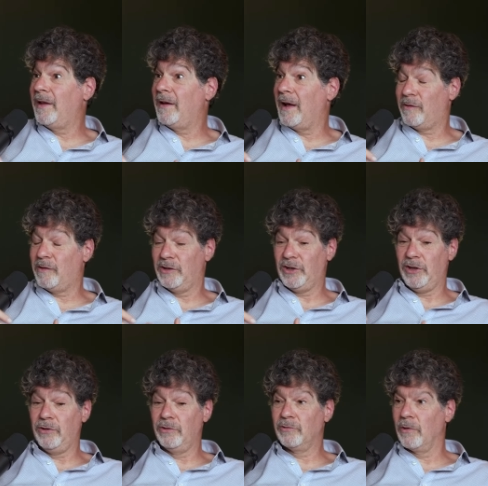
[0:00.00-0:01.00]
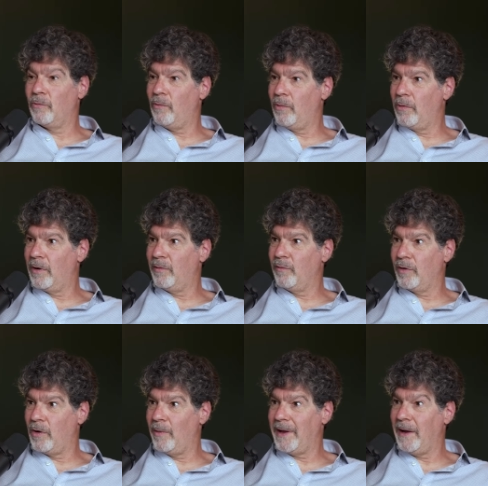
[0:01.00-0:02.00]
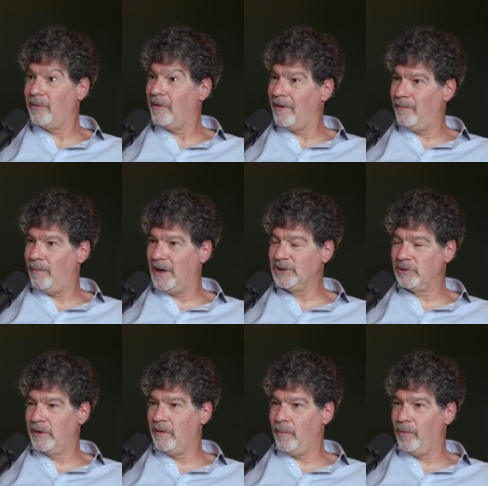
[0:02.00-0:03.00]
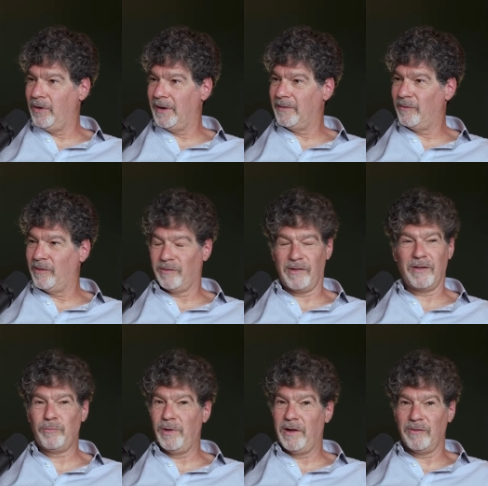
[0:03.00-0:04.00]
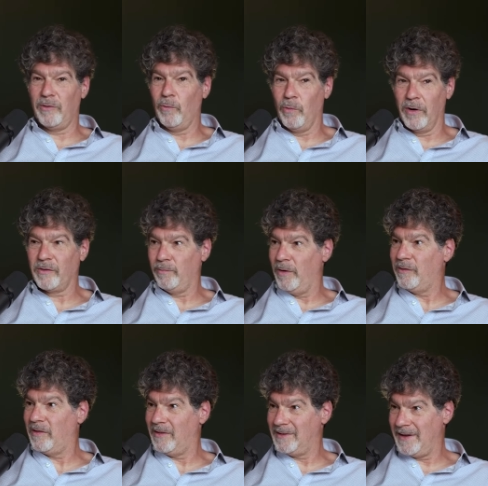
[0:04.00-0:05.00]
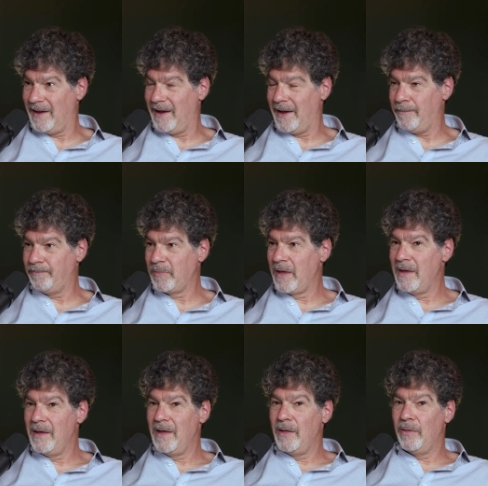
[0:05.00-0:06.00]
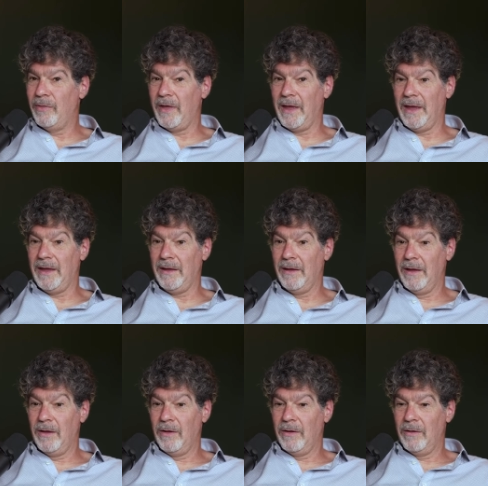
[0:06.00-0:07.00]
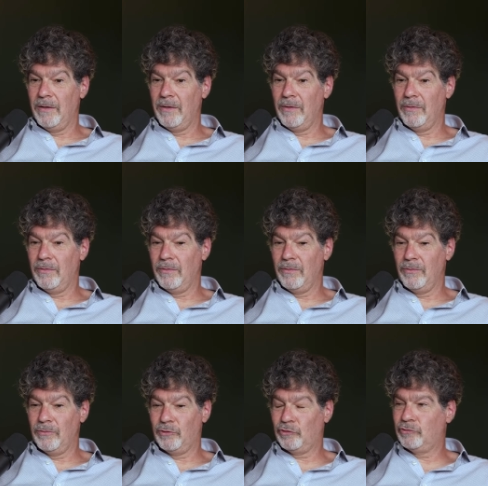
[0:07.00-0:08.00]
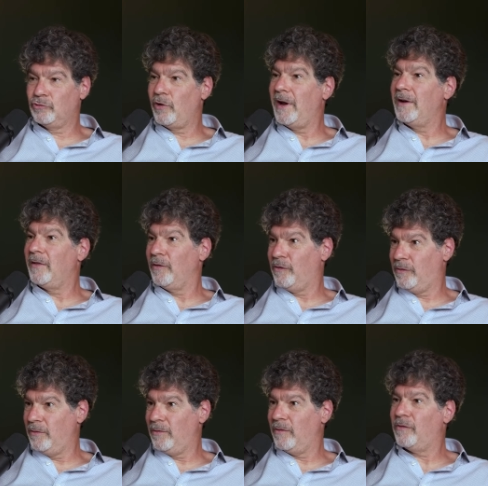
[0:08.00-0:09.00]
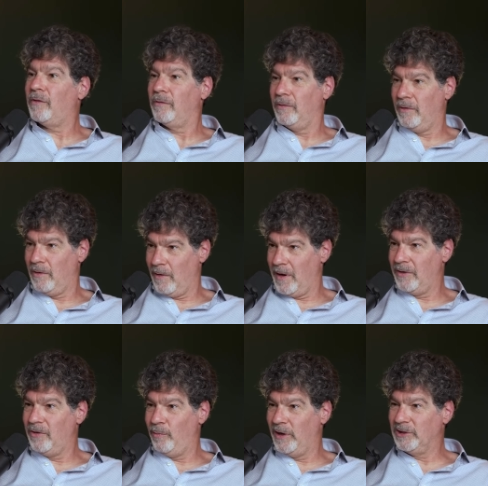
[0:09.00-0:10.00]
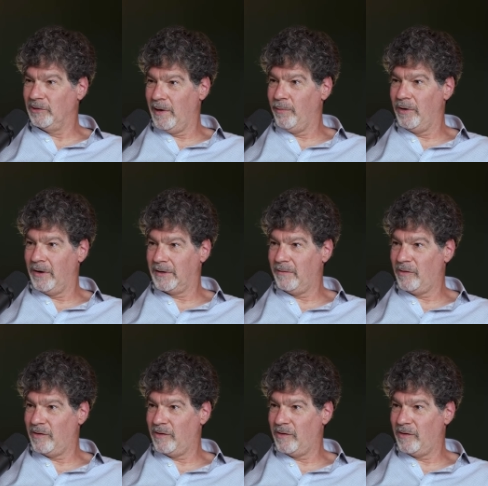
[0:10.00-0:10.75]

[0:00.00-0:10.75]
they got such a huge reward for going out there and measuring reproductive success, because it works most of the time, they trained their students. You go out and you measure reproductive